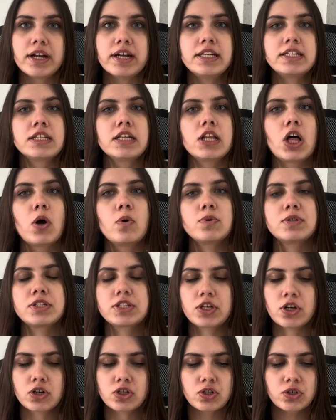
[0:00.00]
it allows
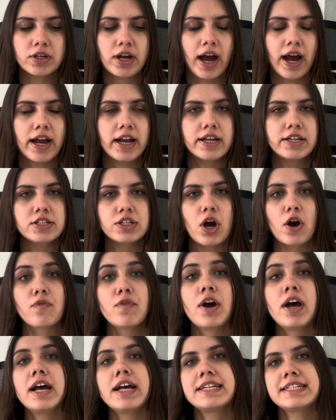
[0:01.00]
her to kind of
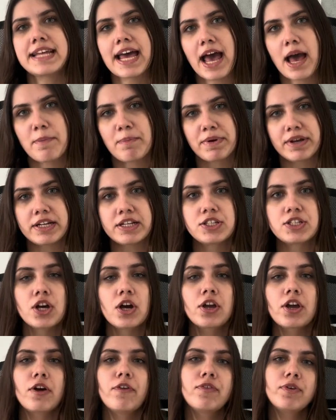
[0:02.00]
tap into
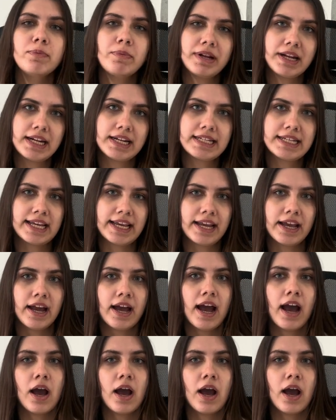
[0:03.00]
her femininity,